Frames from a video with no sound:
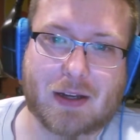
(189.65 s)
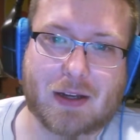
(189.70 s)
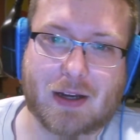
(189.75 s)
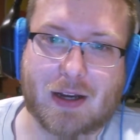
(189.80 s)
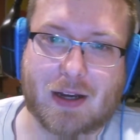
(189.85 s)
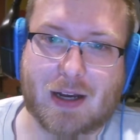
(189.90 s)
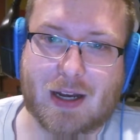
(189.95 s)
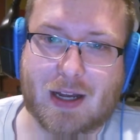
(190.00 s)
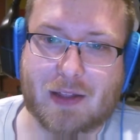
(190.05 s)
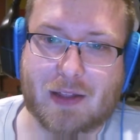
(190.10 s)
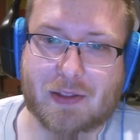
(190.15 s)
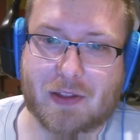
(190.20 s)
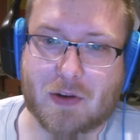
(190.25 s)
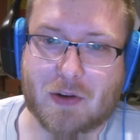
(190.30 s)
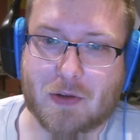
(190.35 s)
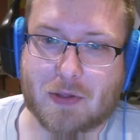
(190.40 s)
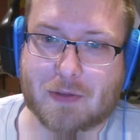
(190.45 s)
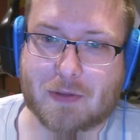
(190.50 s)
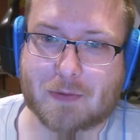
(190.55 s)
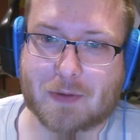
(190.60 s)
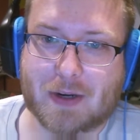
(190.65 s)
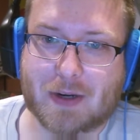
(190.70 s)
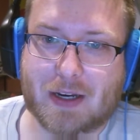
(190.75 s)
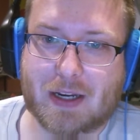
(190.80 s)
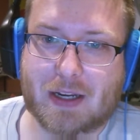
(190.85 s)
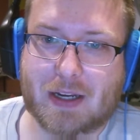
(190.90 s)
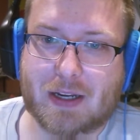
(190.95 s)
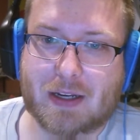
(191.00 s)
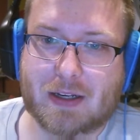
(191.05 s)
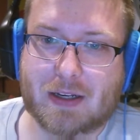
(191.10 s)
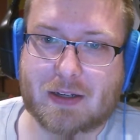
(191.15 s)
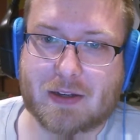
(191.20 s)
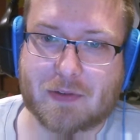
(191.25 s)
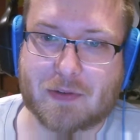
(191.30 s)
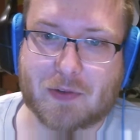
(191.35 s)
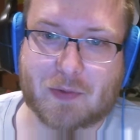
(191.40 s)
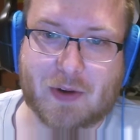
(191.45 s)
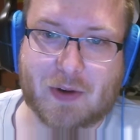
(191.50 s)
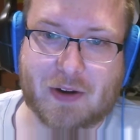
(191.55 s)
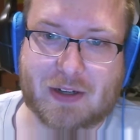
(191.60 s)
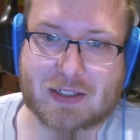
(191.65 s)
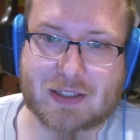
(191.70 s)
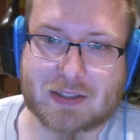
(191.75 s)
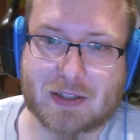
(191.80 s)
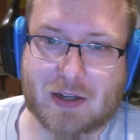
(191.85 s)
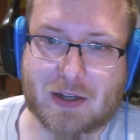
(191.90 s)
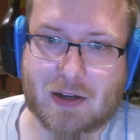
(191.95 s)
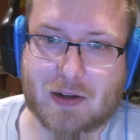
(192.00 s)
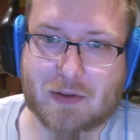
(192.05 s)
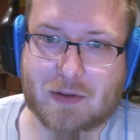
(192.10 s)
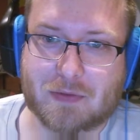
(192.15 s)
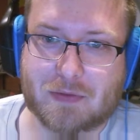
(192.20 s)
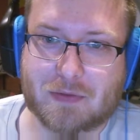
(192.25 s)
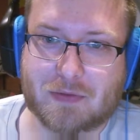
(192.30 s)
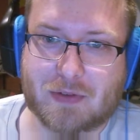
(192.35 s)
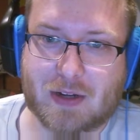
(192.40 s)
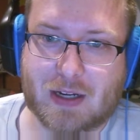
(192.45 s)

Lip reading: There are 3 different rarities of